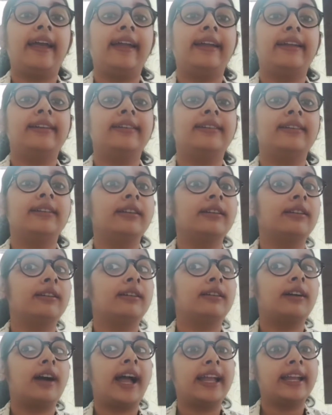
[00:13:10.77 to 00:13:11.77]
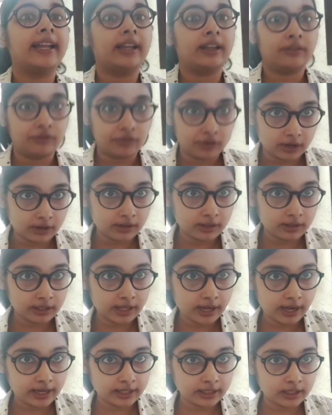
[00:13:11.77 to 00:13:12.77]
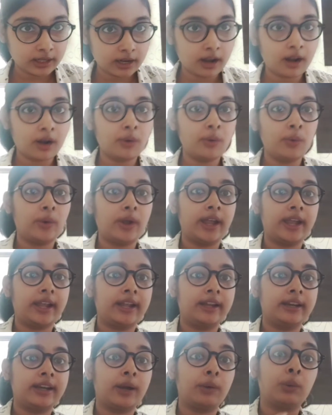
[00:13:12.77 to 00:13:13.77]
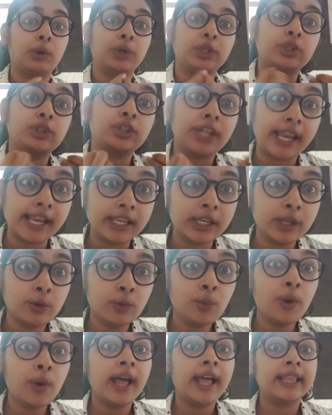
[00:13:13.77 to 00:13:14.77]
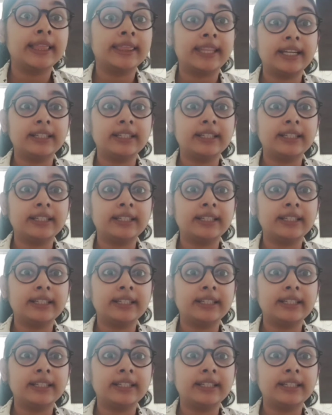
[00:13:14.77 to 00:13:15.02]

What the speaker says: And I have learned that now and I want to tell you